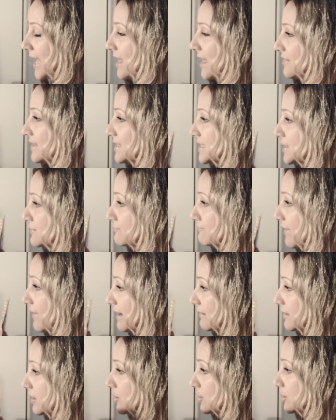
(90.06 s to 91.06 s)
This is
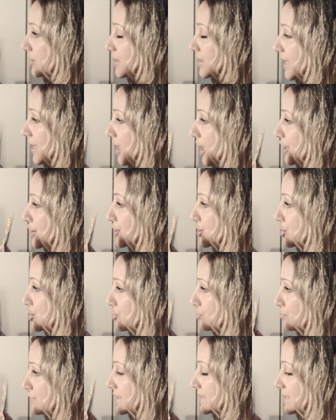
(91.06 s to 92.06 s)
very good and I
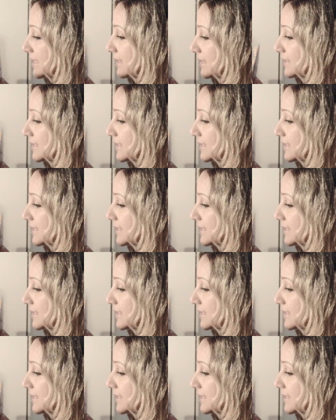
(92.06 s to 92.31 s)
do see the